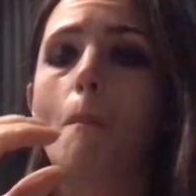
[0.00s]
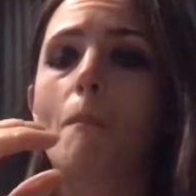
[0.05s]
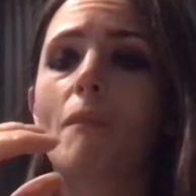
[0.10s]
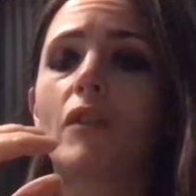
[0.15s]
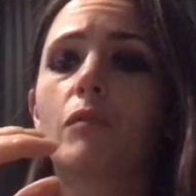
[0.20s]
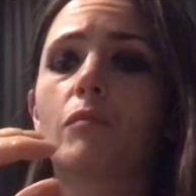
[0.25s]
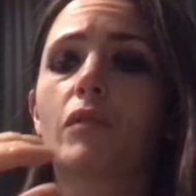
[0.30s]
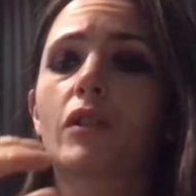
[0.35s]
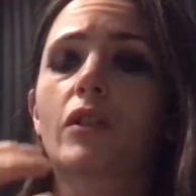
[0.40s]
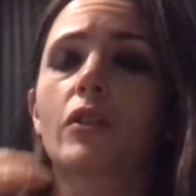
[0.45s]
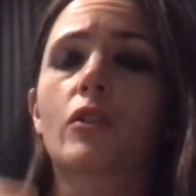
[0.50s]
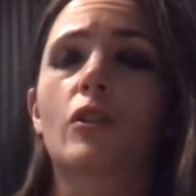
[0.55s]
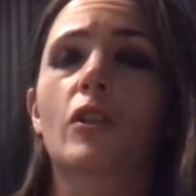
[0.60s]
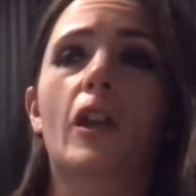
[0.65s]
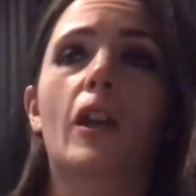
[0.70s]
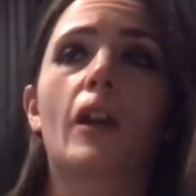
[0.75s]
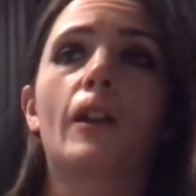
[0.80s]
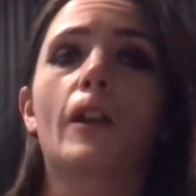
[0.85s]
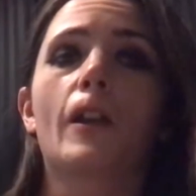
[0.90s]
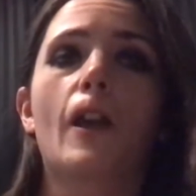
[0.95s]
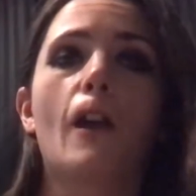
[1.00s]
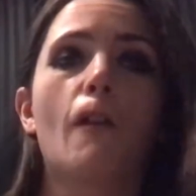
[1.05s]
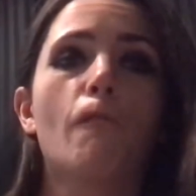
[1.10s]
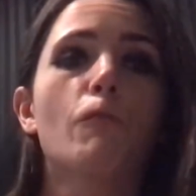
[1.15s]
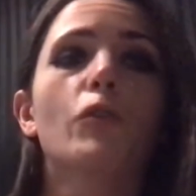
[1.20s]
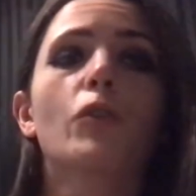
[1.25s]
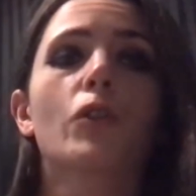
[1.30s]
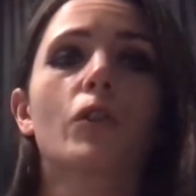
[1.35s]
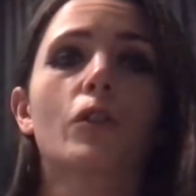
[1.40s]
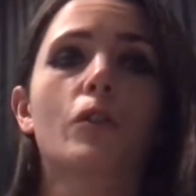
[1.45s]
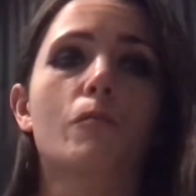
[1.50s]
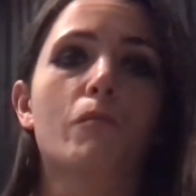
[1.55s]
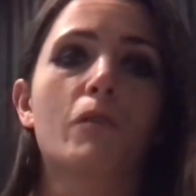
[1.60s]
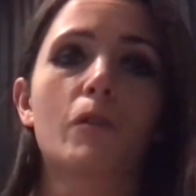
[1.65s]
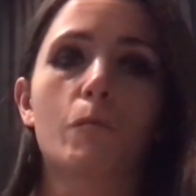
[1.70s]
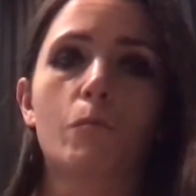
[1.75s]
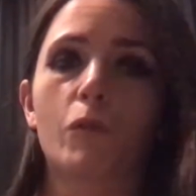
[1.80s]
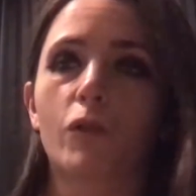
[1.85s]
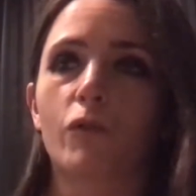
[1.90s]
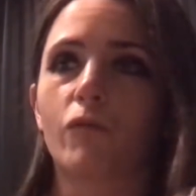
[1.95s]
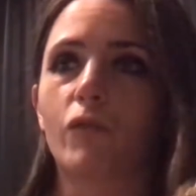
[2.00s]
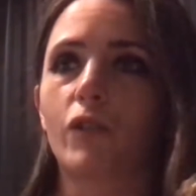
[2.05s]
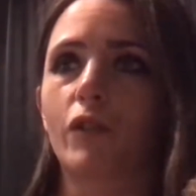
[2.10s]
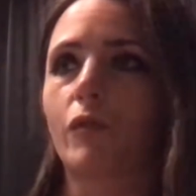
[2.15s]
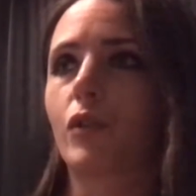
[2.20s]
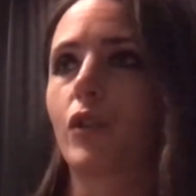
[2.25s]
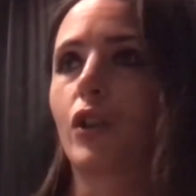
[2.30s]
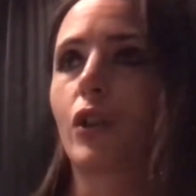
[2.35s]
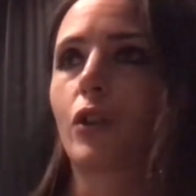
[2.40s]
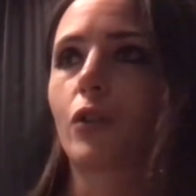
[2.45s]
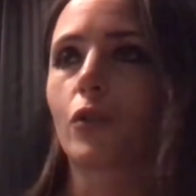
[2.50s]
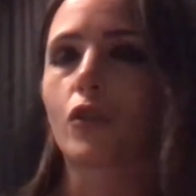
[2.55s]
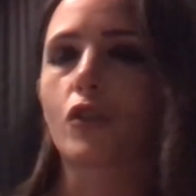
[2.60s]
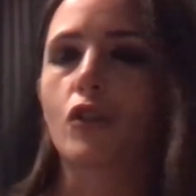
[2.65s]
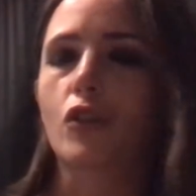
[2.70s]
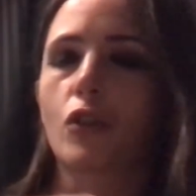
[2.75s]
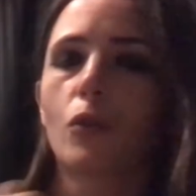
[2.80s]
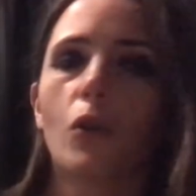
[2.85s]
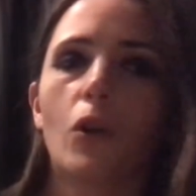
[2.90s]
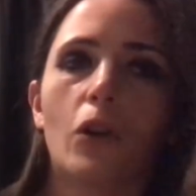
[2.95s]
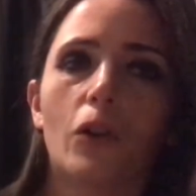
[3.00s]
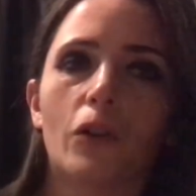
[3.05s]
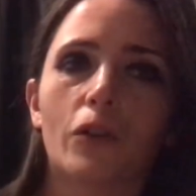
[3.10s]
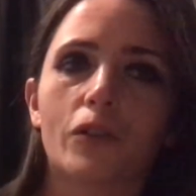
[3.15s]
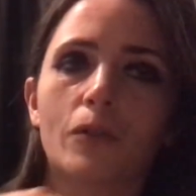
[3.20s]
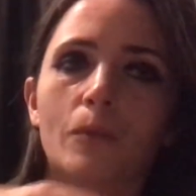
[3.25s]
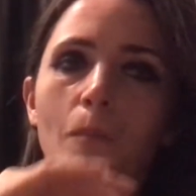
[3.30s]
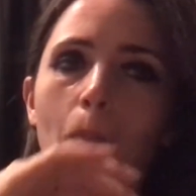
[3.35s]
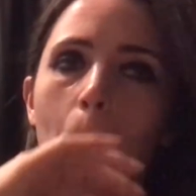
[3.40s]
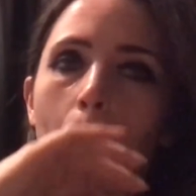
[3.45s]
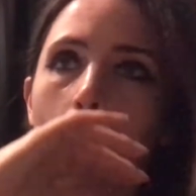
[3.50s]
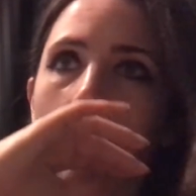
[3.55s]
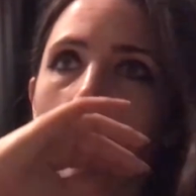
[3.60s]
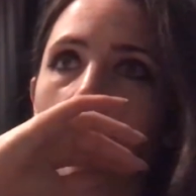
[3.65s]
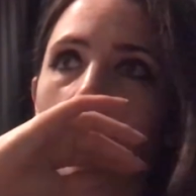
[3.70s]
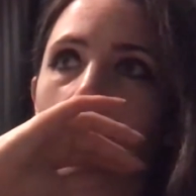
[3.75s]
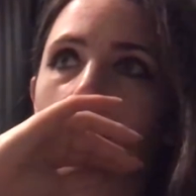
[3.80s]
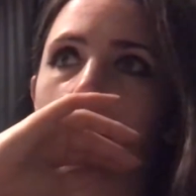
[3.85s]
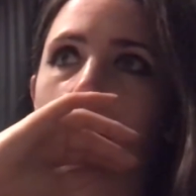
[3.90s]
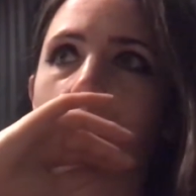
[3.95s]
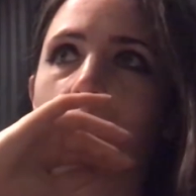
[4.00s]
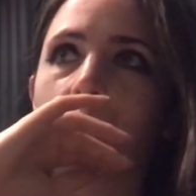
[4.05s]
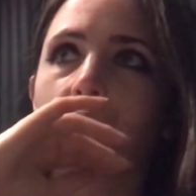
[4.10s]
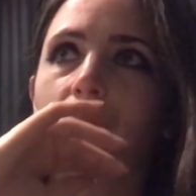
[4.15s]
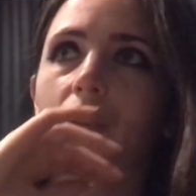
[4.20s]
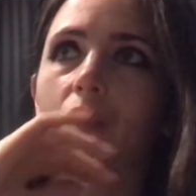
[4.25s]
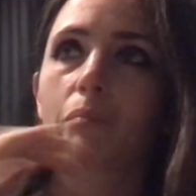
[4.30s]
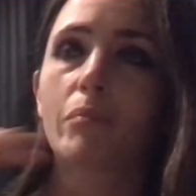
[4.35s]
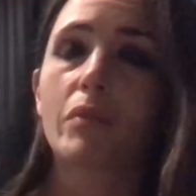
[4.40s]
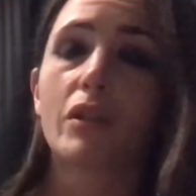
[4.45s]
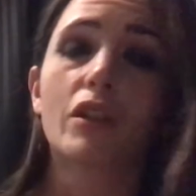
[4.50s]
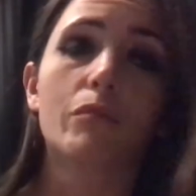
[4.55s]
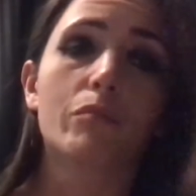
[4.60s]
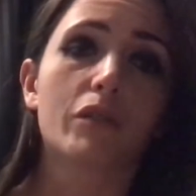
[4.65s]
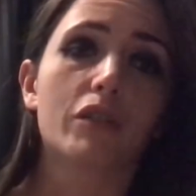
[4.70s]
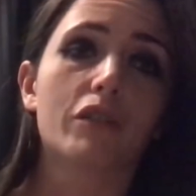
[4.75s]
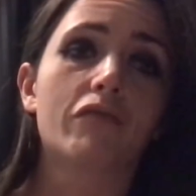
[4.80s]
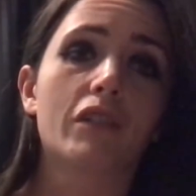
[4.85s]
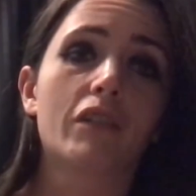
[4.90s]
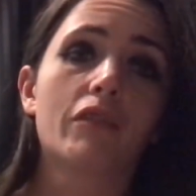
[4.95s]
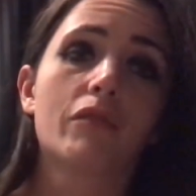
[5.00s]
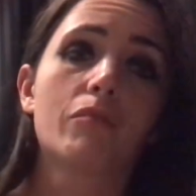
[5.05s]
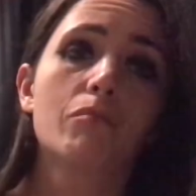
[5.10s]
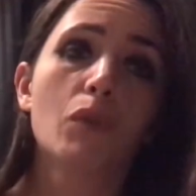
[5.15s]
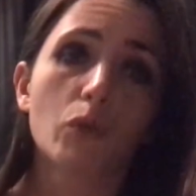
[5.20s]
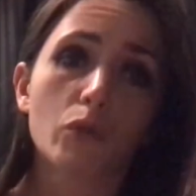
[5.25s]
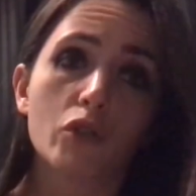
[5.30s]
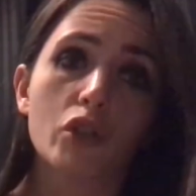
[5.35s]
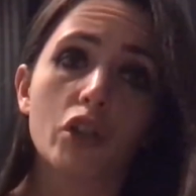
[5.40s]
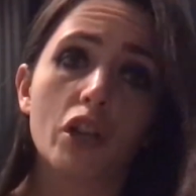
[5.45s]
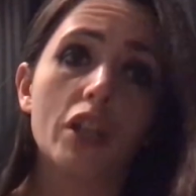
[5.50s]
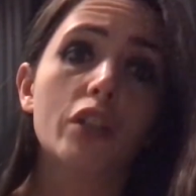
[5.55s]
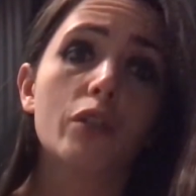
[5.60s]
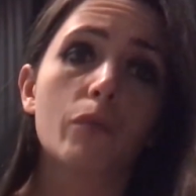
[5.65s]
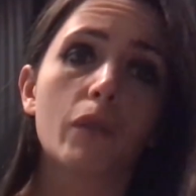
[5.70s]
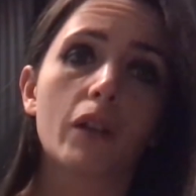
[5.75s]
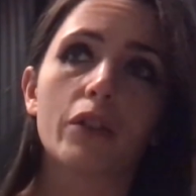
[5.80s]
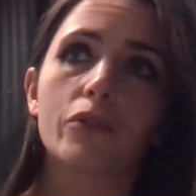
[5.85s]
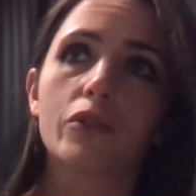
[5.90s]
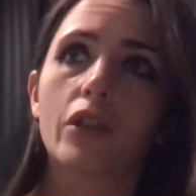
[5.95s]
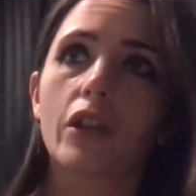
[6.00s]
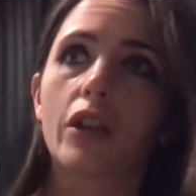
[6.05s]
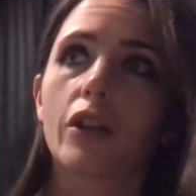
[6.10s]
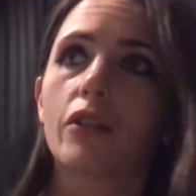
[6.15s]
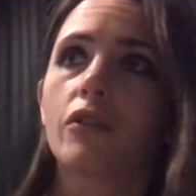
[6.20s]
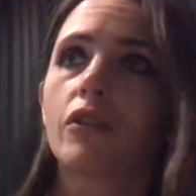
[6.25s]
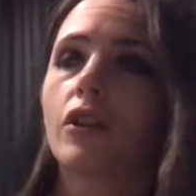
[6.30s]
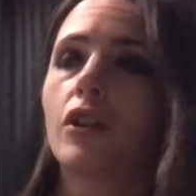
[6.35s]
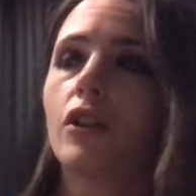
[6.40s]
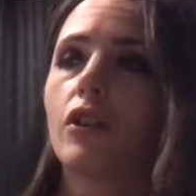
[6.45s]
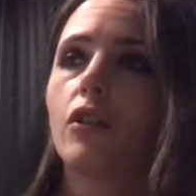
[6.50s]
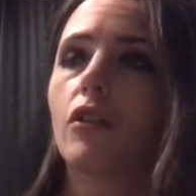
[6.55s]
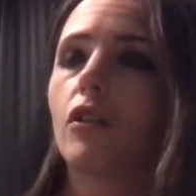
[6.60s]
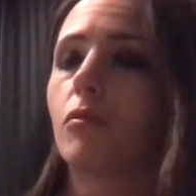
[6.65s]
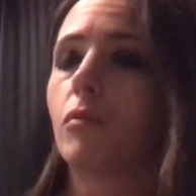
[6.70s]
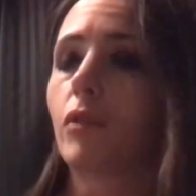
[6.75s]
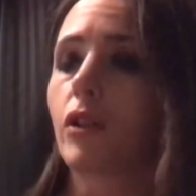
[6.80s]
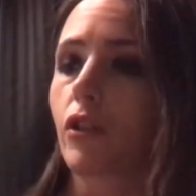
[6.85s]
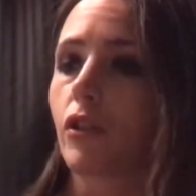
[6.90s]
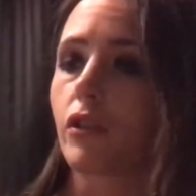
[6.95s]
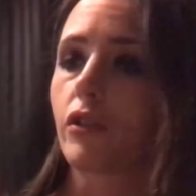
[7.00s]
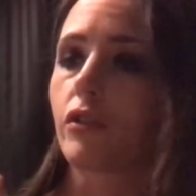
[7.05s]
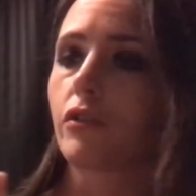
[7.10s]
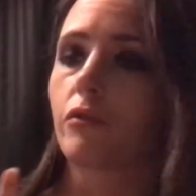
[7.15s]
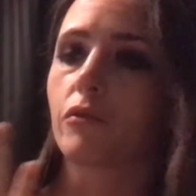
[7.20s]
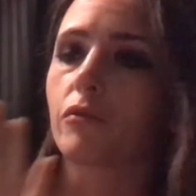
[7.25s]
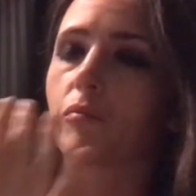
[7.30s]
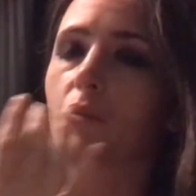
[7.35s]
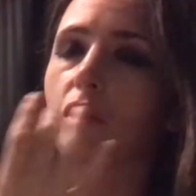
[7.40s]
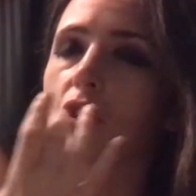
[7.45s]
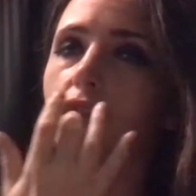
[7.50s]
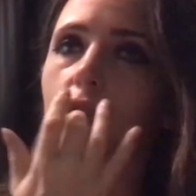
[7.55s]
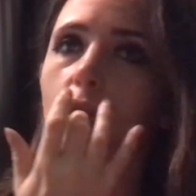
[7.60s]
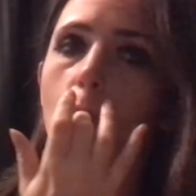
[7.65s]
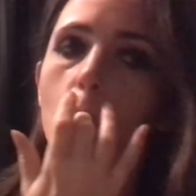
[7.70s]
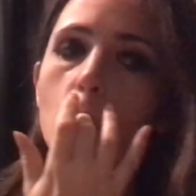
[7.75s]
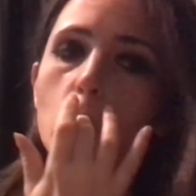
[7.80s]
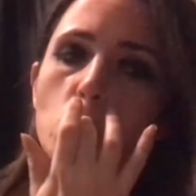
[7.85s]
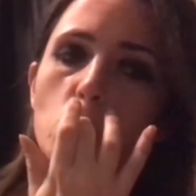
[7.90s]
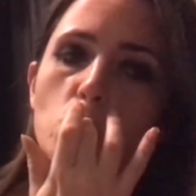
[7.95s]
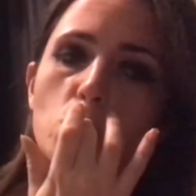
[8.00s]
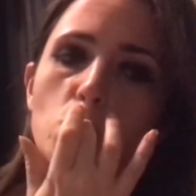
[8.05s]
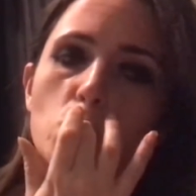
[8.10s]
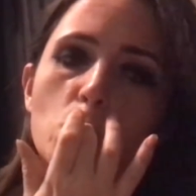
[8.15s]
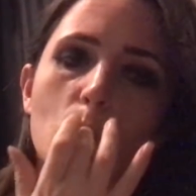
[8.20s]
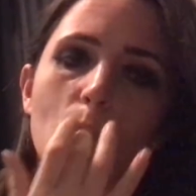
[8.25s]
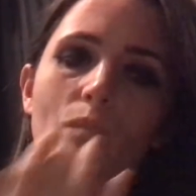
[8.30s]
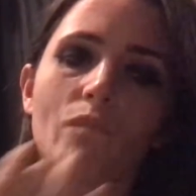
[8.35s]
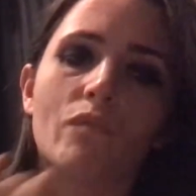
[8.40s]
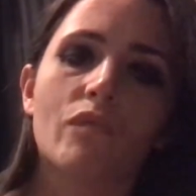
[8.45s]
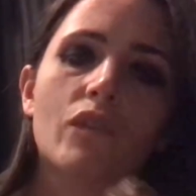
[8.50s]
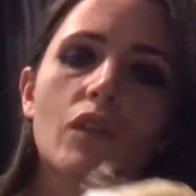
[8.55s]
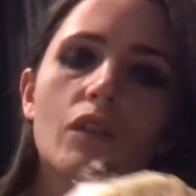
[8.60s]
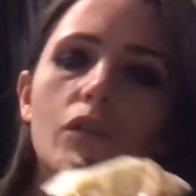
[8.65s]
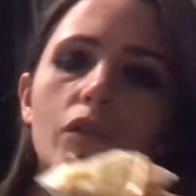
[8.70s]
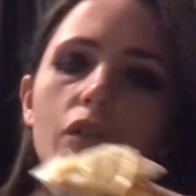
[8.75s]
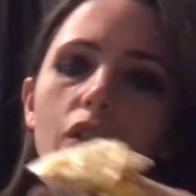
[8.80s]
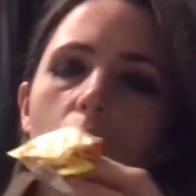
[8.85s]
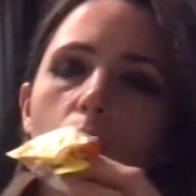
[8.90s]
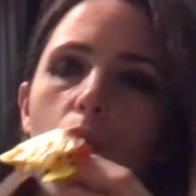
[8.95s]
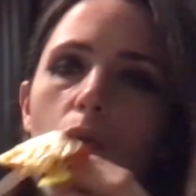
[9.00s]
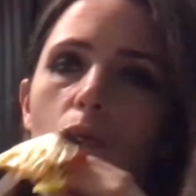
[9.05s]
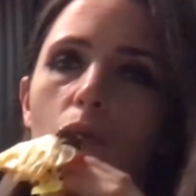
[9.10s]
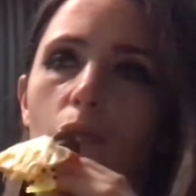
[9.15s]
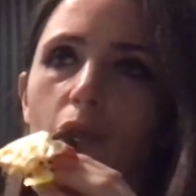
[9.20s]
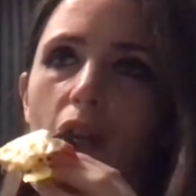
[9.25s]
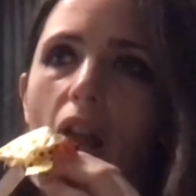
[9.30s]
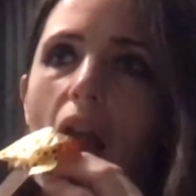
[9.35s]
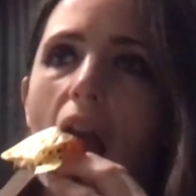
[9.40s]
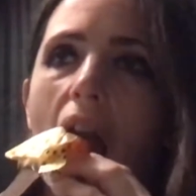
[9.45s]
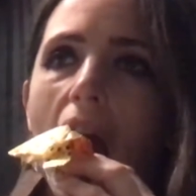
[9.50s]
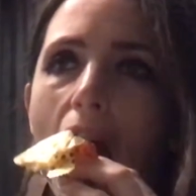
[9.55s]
And in places like LA, everything is peanut butter flavored, and I got so hooked on peanut butter flavored malt shakes while I was there. Oh my god, it's amazing. Okay, one more bite.